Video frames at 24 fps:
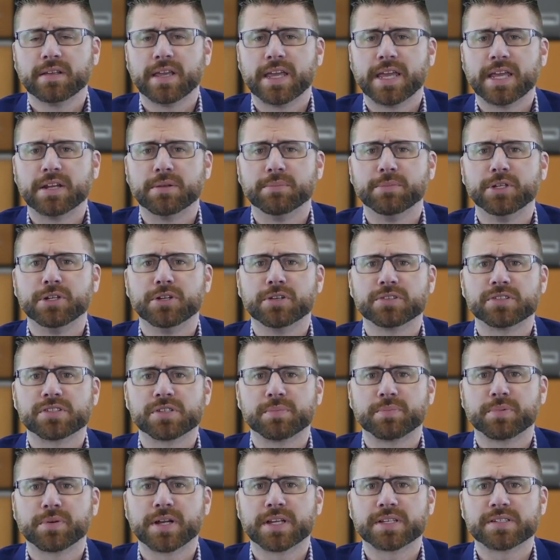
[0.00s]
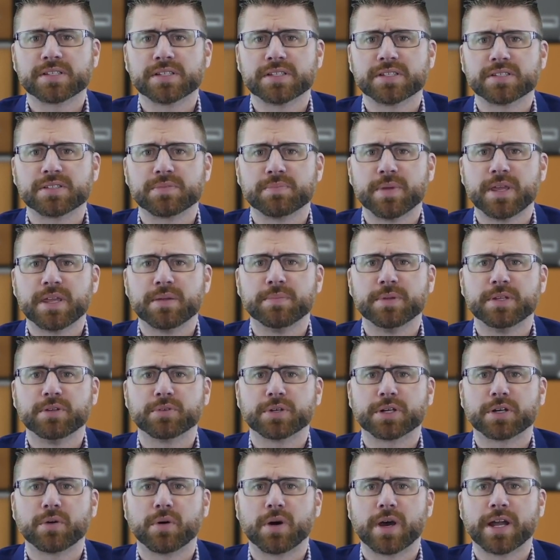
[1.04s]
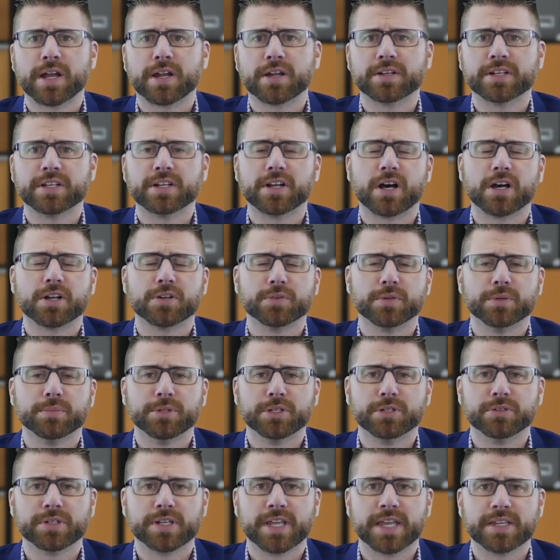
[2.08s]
and immunosuppressants may be required in autoimmune